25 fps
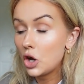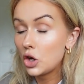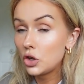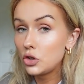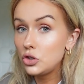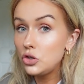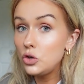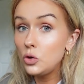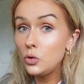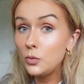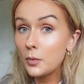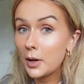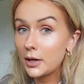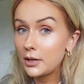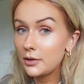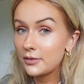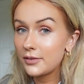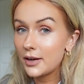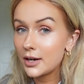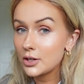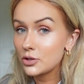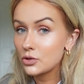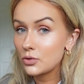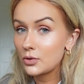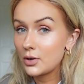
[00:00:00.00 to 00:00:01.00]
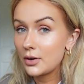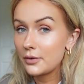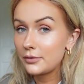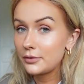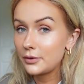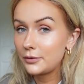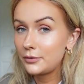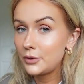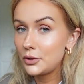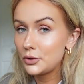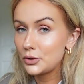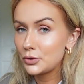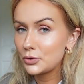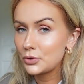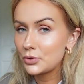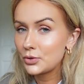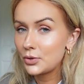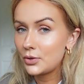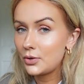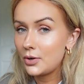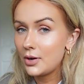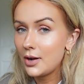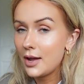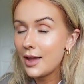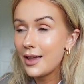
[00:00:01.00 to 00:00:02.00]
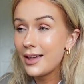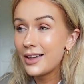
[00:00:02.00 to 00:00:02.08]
new manufacturer for Future Shore